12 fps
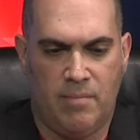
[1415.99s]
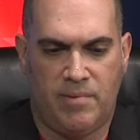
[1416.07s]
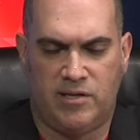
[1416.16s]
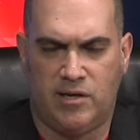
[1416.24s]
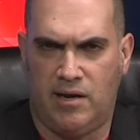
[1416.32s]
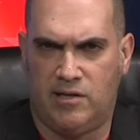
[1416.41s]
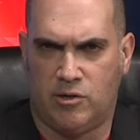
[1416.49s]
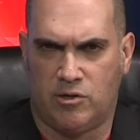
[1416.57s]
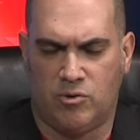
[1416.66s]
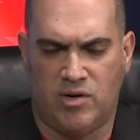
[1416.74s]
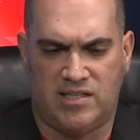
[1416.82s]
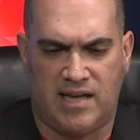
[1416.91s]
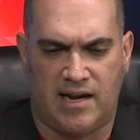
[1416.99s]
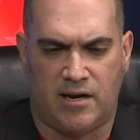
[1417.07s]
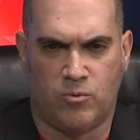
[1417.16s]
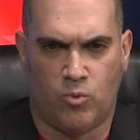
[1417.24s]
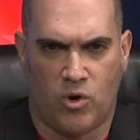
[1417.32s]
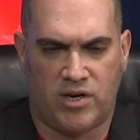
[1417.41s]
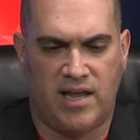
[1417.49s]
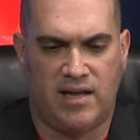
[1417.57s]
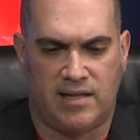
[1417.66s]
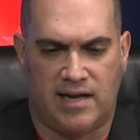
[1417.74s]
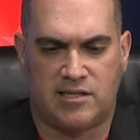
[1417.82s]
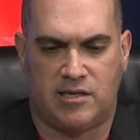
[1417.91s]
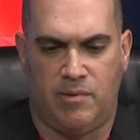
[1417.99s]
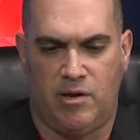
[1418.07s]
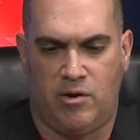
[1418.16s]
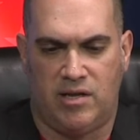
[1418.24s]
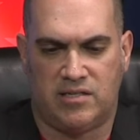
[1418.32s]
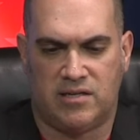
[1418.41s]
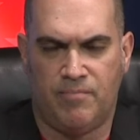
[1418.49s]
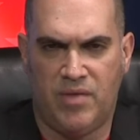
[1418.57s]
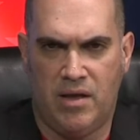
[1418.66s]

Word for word: But it's, also an attack on working class communities.